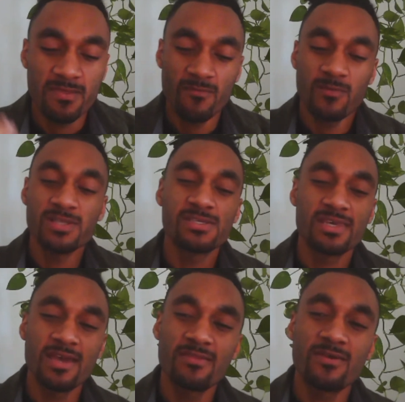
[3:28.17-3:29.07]
Once
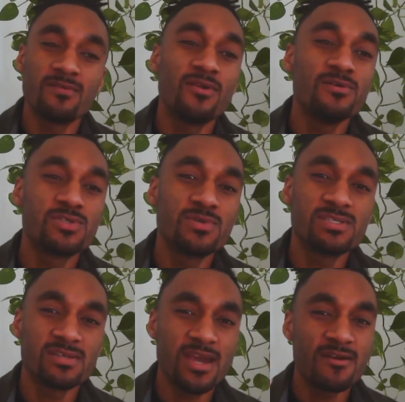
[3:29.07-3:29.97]
again, those 3
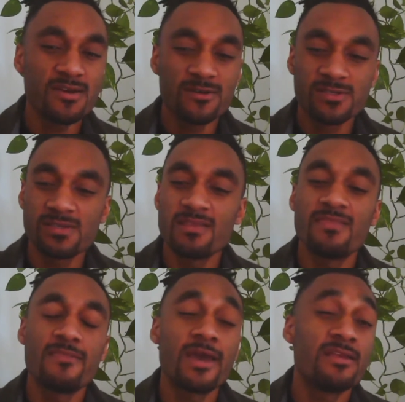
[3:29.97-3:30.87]
scenarios,
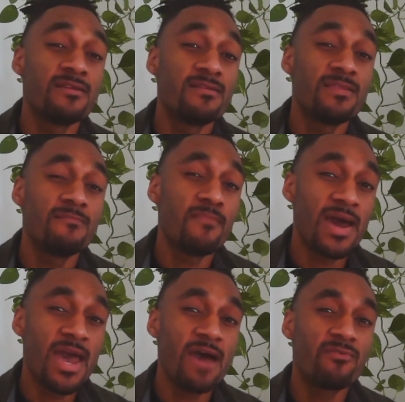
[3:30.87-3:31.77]
they
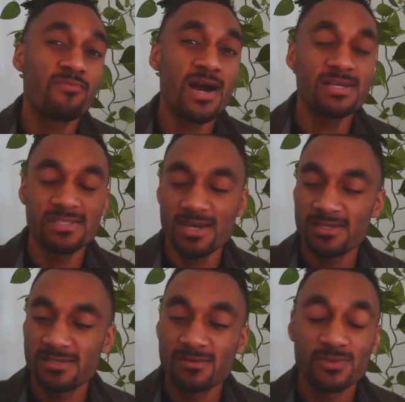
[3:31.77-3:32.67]
might have a
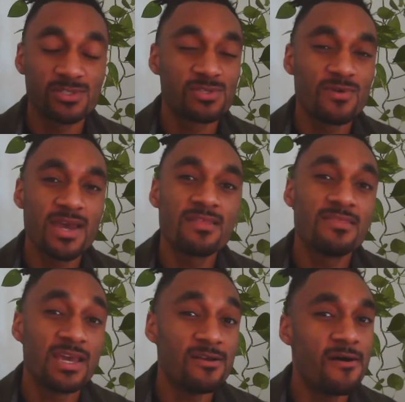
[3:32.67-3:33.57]
process, which is
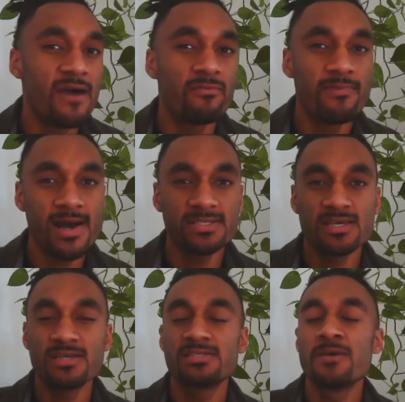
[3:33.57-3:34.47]
great. They don't have a
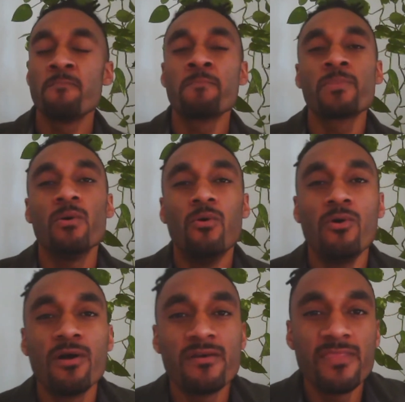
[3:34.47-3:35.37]
process,
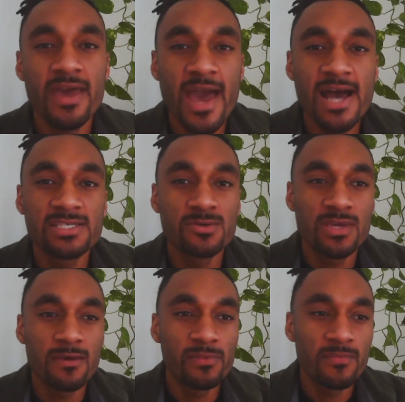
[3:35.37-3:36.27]
or they ask you
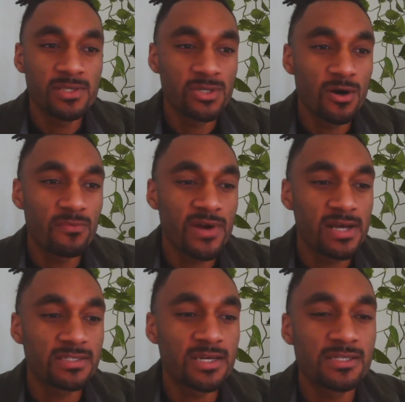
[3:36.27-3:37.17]
to implement your own
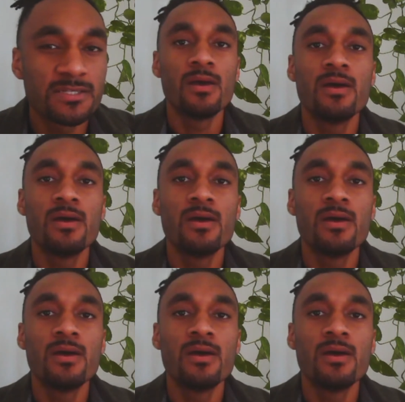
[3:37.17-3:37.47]
process.